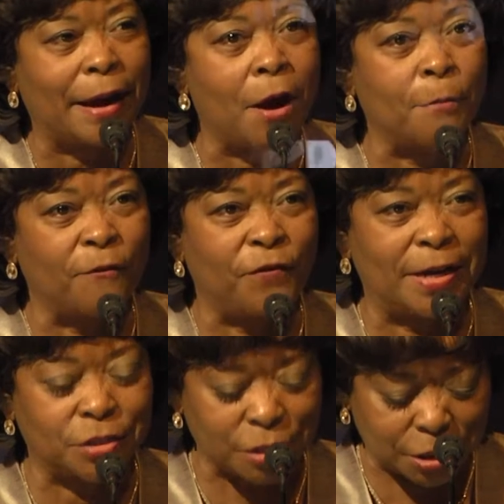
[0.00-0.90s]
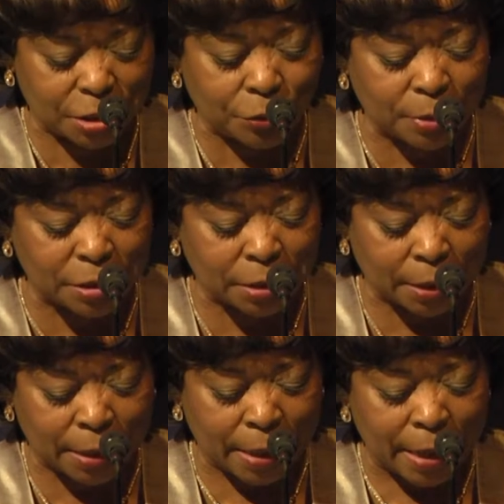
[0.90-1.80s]
our profession
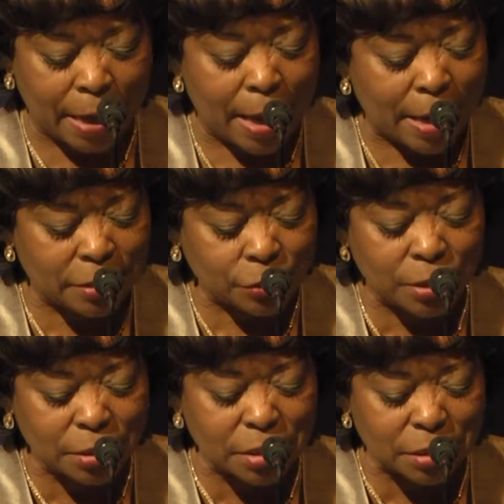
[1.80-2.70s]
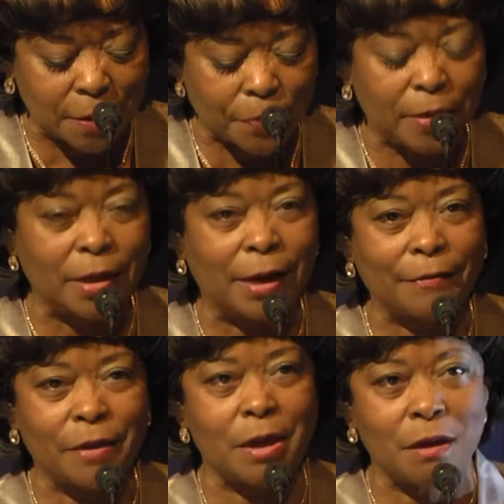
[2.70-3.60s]
seriously. And so this is something that I
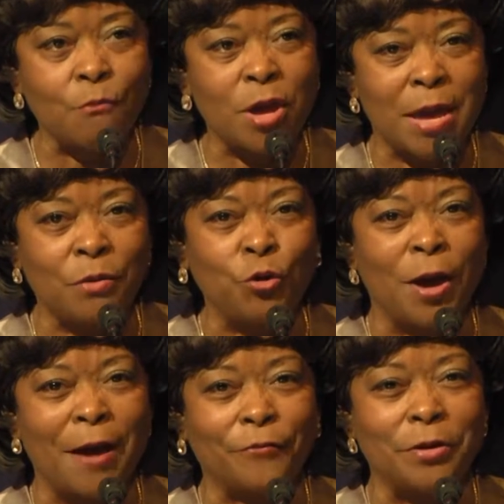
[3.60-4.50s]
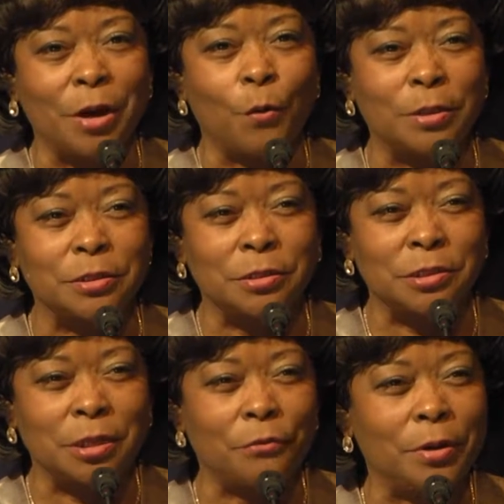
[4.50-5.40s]
think you have to know it's a
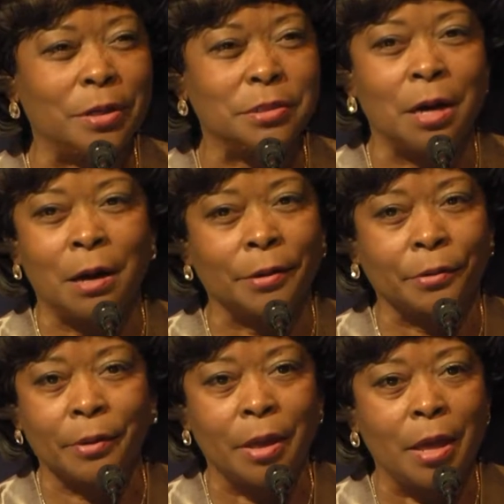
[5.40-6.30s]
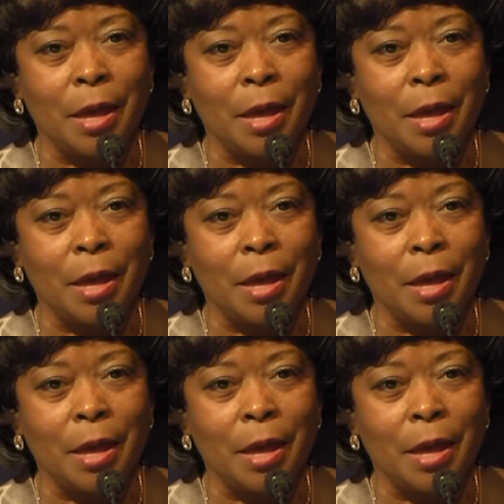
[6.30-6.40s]
serious honor,